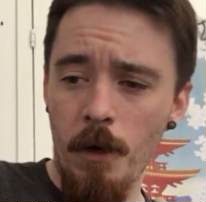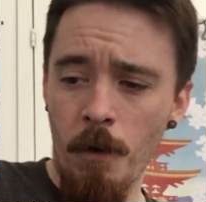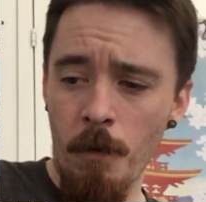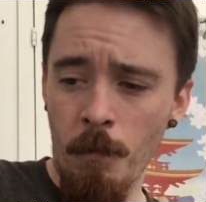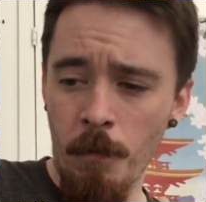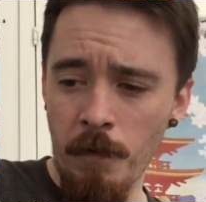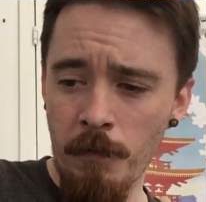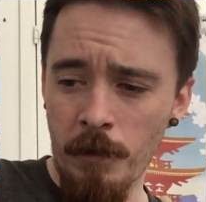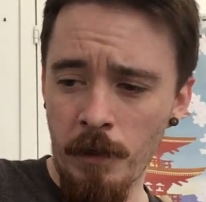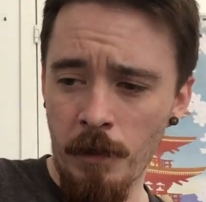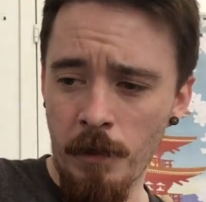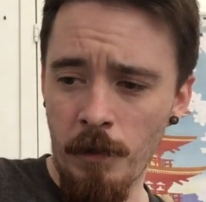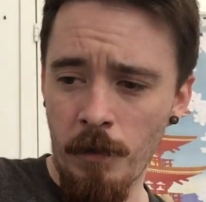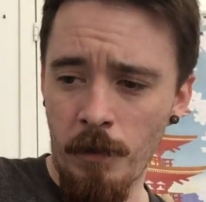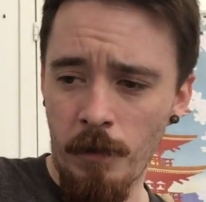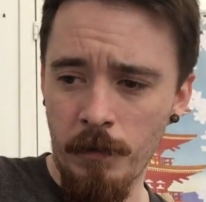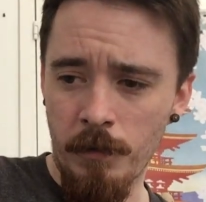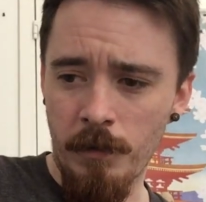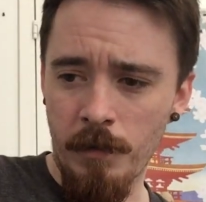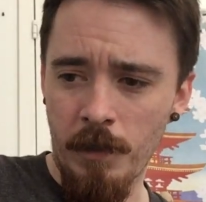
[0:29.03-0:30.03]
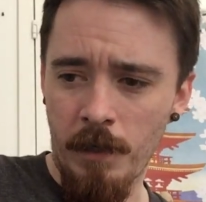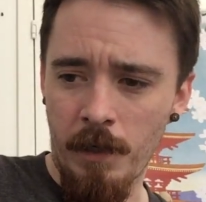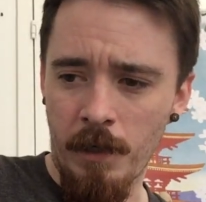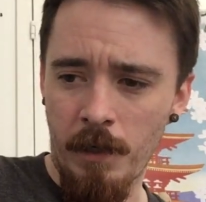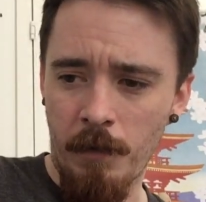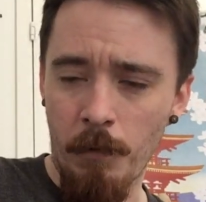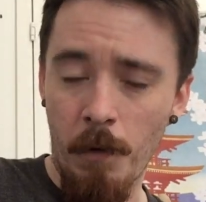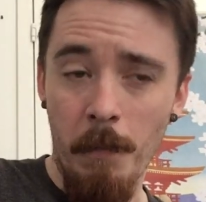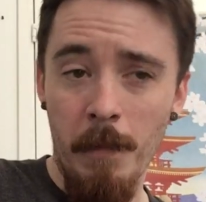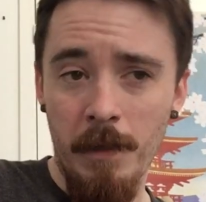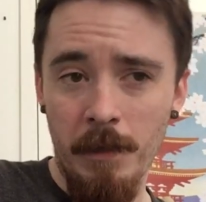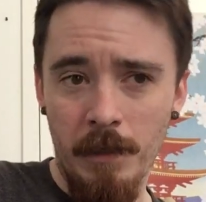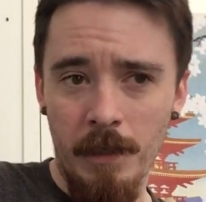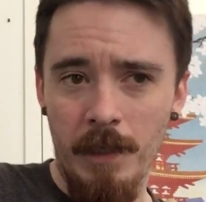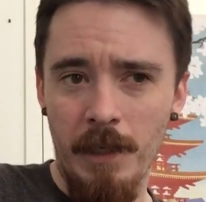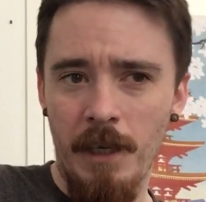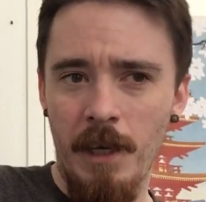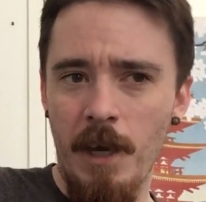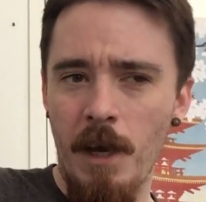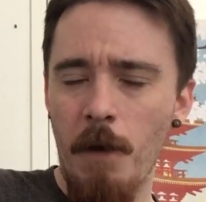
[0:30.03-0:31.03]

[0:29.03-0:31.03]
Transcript: whether or not, mentally,